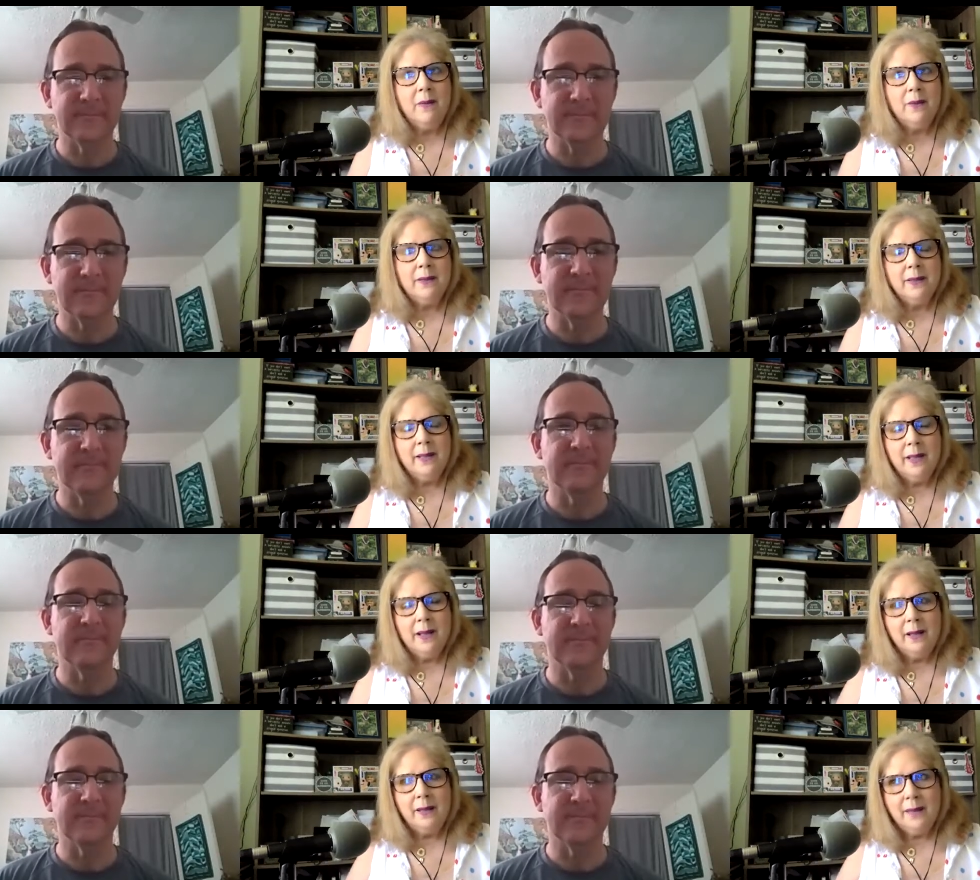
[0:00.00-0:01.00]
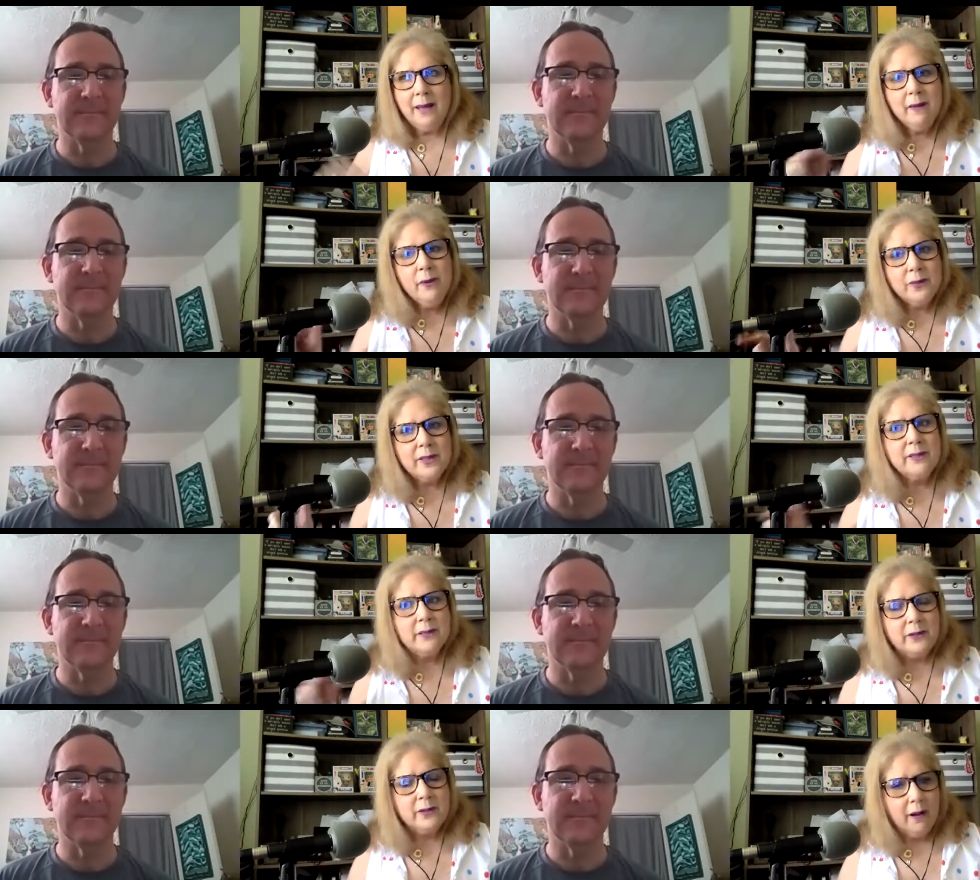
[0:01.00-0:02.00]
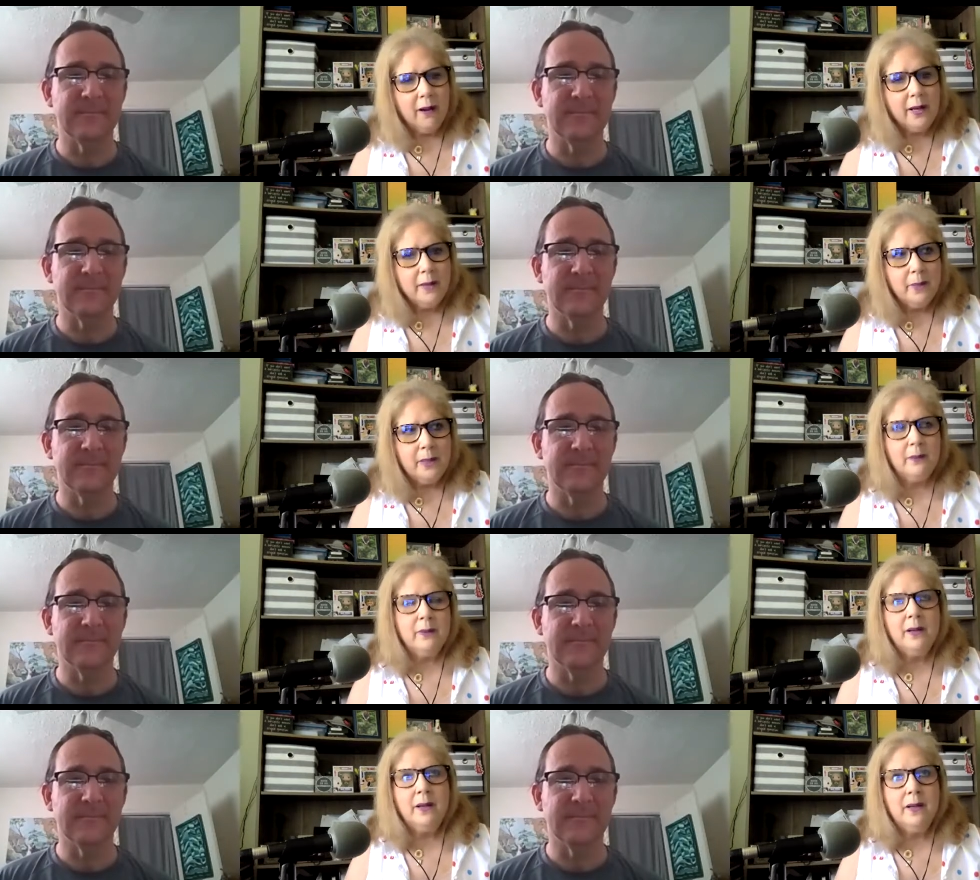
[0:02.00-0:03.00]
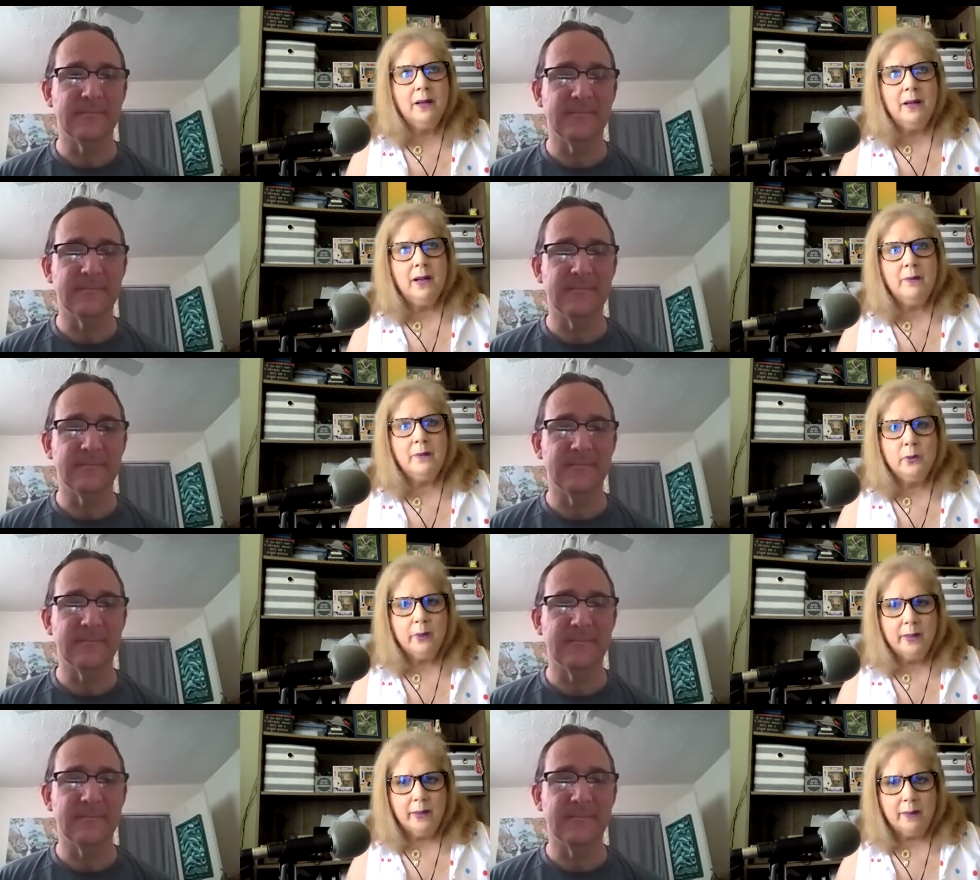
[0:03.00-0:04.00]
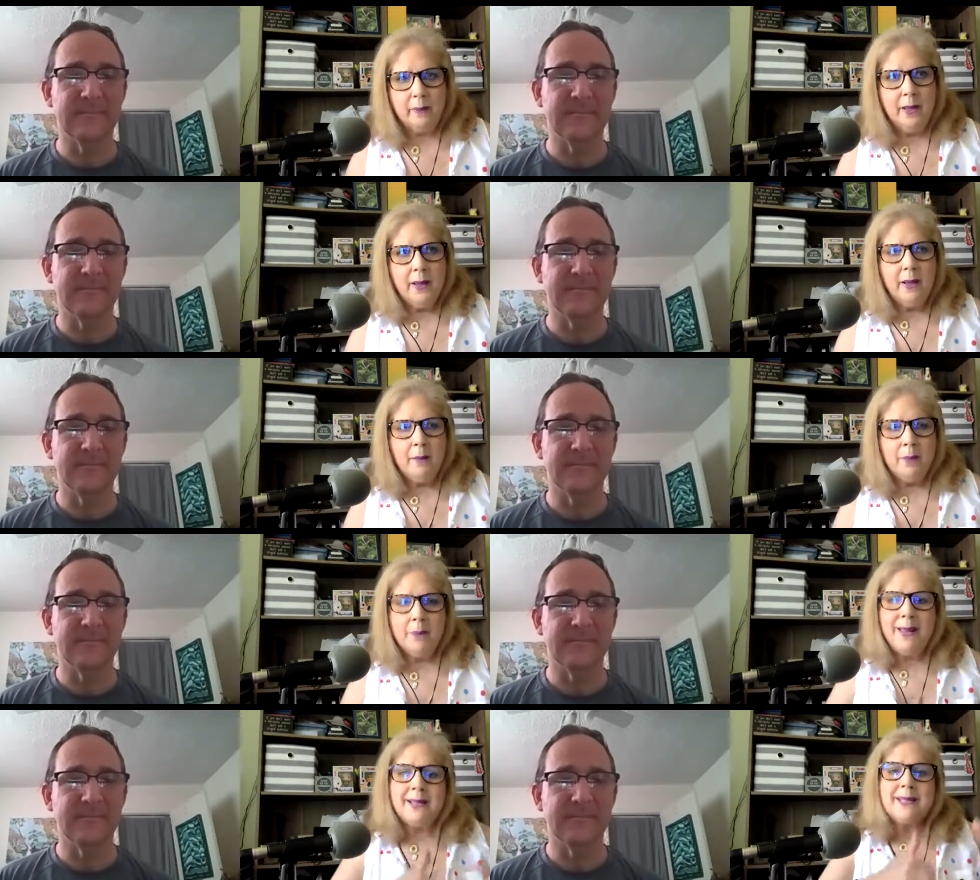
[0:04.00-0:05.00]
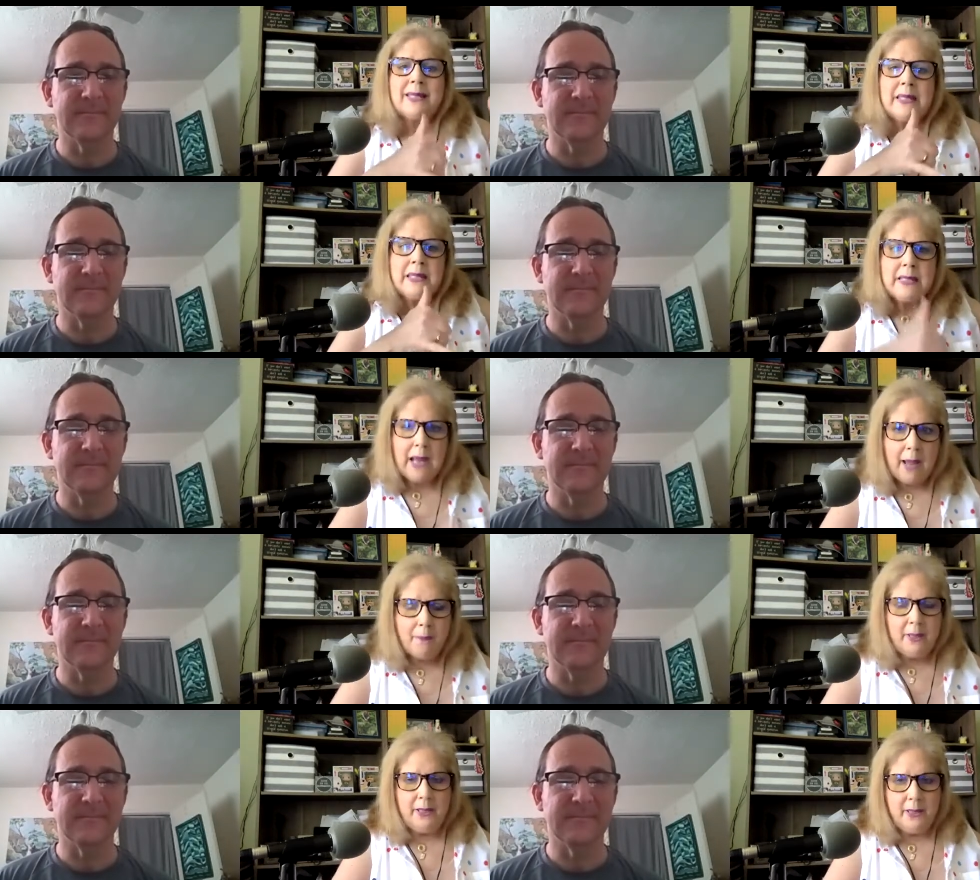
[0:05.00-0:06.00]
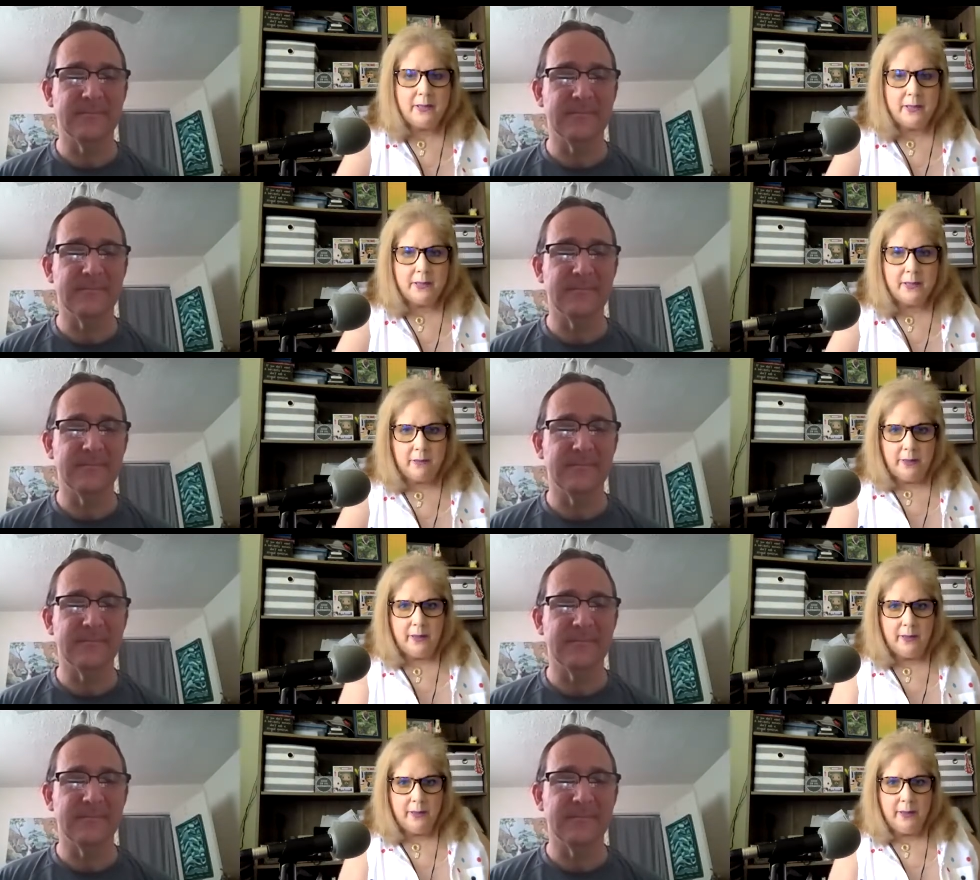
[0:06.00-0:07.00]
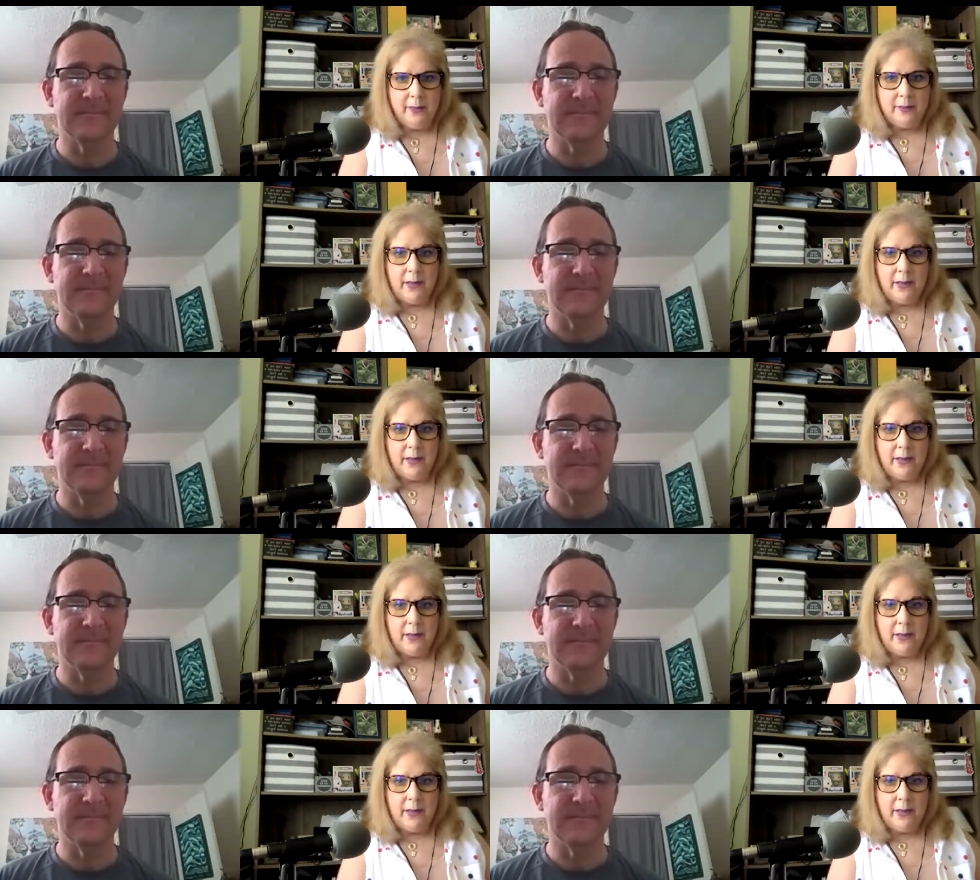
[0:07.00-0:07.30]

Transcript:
Speaker 1: well, a lot of those things they're talking about, I'm doing them, but I'm not stopping necessarily and